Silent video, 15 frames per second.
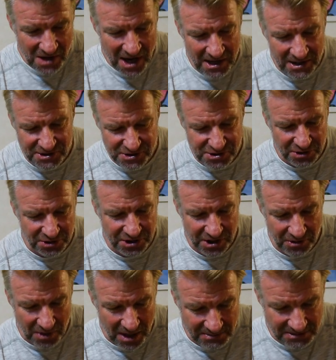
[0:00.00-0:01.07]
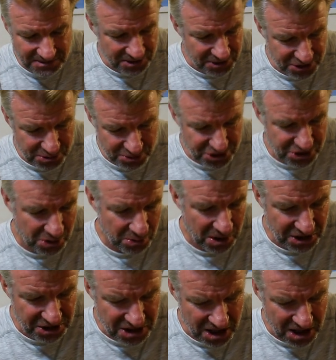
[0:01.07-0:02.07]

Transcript: Ah, oh, it is so good in ramen. It goes so well